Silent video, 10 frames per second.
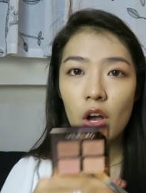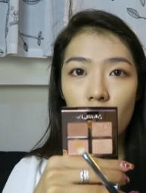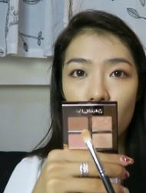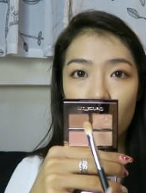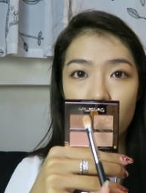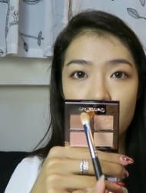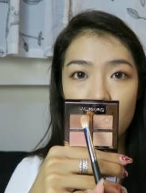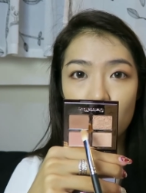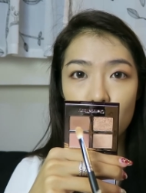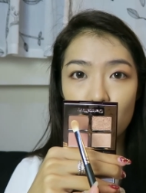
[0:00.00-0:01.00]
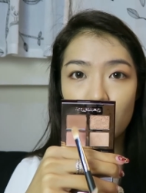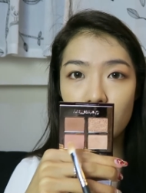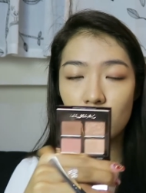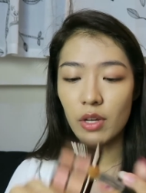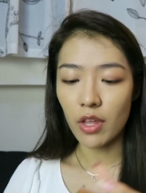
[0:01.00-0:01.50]
of these two
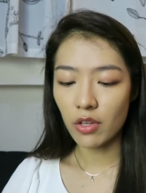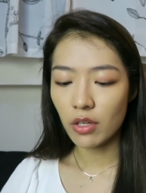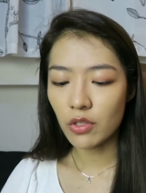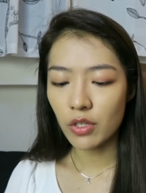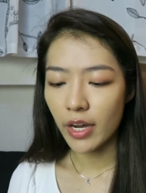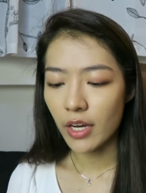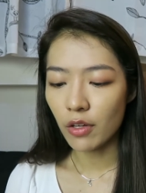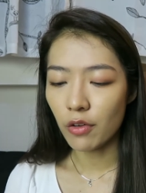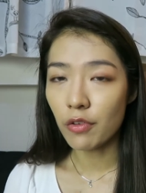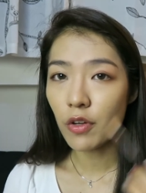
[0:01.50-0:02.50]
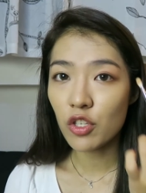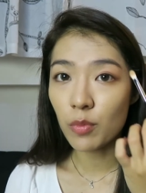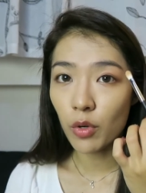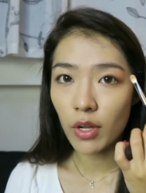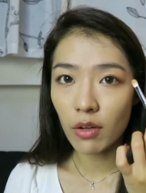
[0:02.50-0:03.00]
shades together to kind of
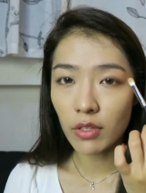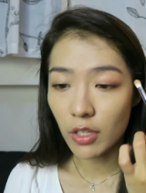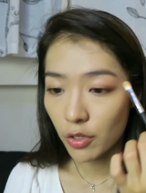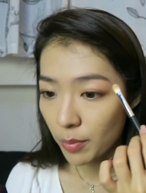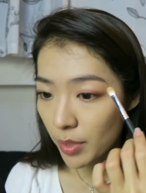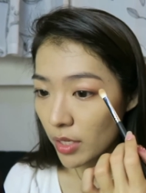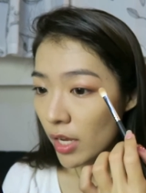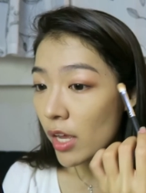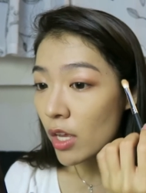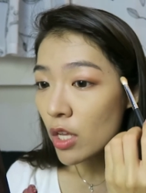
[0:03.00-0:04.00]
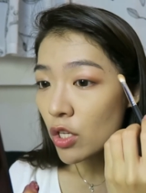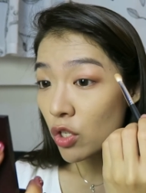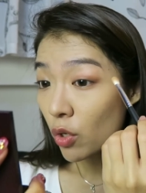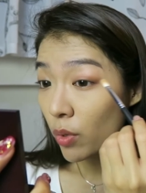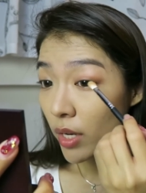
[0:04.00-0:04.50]
smoke out a little bit,
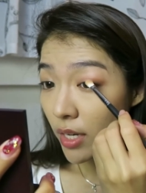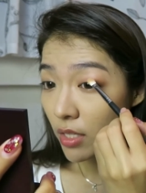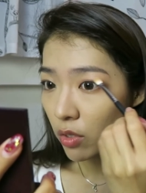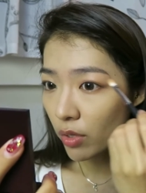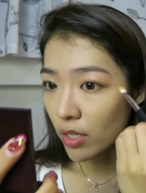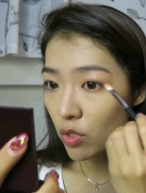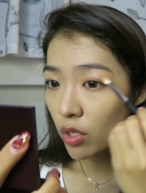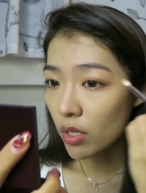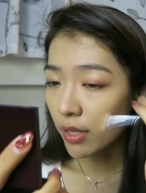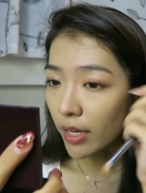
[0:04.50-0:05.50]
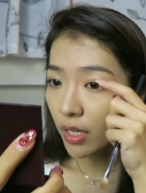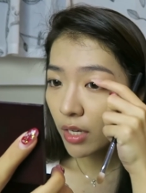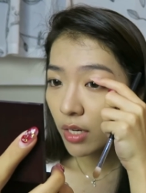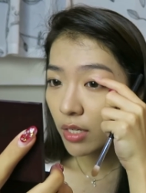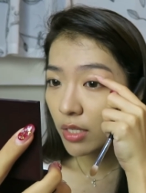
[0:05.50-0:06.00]
so it doesn't look as like
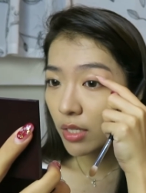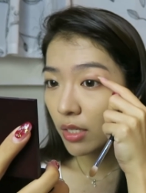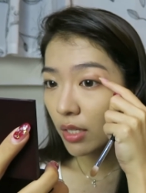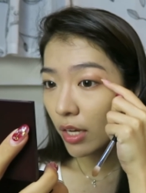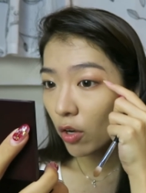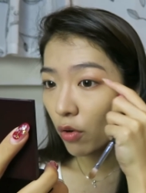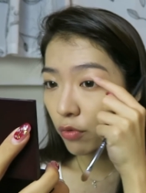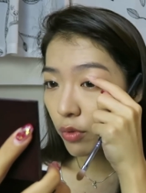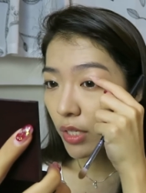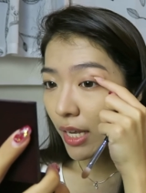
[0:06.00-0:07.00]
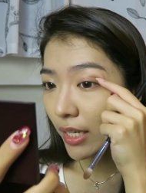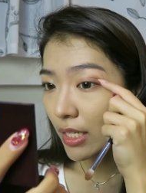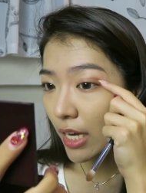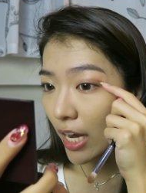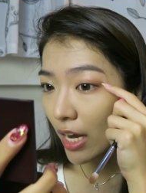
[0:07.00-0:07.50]
awfully
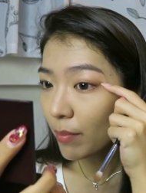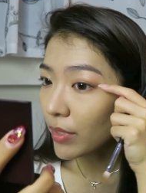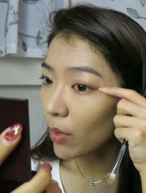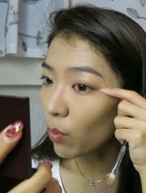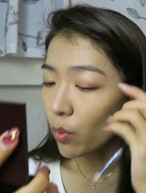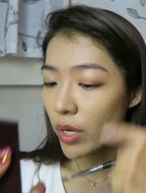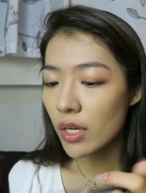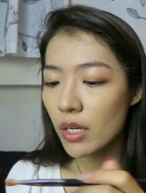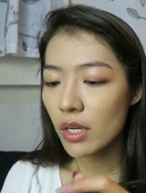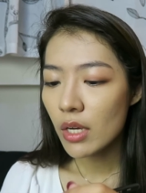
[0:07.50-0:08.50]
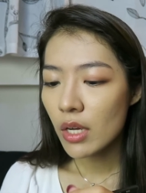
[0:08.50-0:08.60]
like tamed and winged.